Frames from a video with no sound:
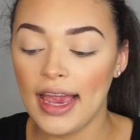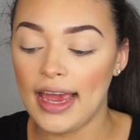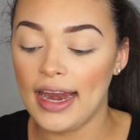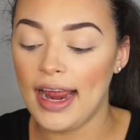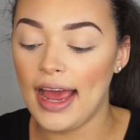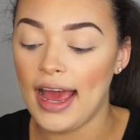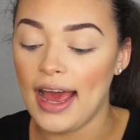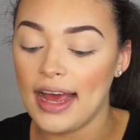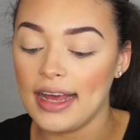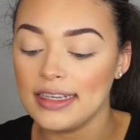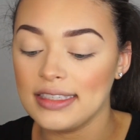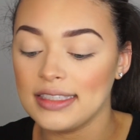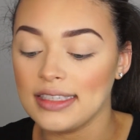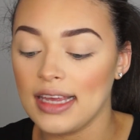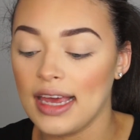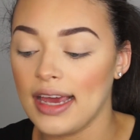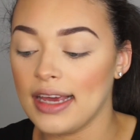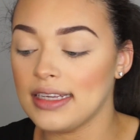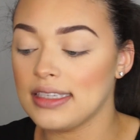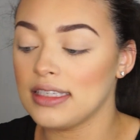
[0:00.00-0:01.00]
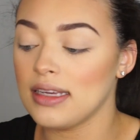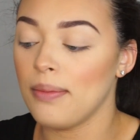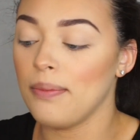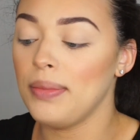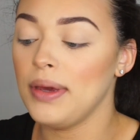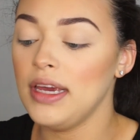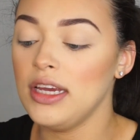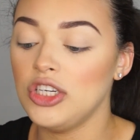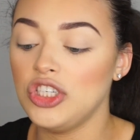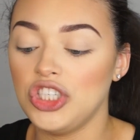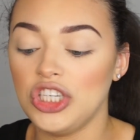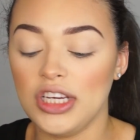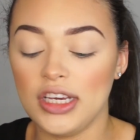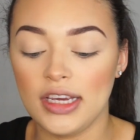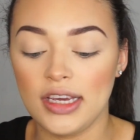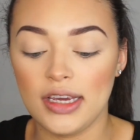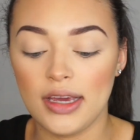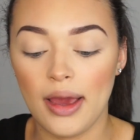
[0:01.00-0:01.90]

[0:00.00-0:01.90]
and it has like some peachy